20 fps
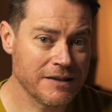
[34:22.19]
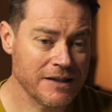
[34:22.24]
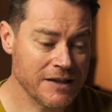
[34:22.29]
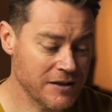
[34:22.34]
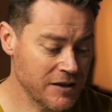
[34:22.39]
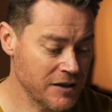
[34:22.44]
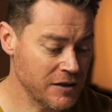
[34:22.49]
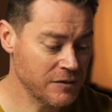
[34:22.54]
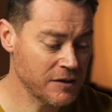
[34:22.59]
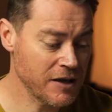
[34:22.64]
is
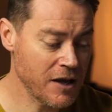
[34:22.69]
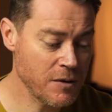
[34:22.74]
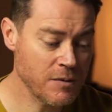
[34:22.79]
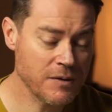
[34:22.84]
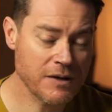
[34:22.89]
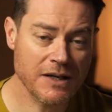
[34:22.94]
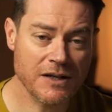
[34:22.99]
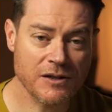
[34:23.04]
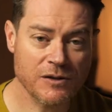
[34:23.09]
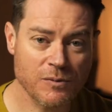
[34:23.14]
that you don't
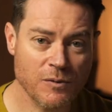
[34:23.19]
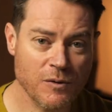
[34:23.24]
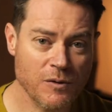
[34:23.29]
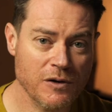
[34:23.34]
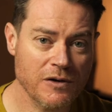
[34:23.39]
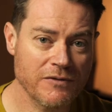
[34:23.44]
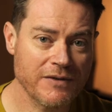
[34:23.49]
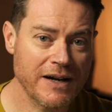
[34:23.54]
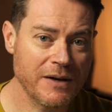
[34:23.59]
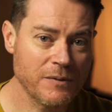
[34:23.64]
need to
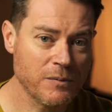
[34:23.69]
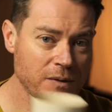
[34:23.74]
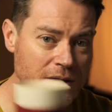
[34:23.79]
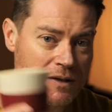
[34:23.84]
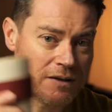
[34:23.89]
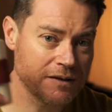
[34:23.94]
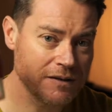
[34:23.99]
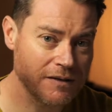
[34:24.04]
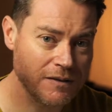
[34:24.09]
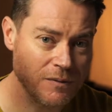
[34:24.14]
walk around
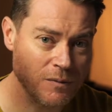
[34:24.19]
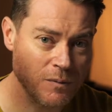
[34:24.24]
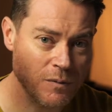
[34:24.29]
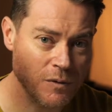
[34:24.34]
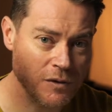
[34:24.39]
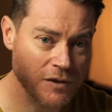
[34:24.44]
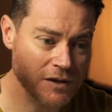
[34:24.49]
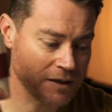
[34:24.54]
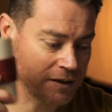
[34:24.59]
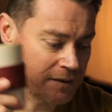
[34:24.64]
with
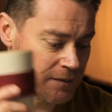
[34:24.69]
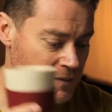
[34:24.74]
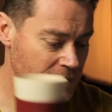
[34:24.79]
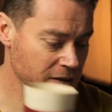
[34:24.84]
water.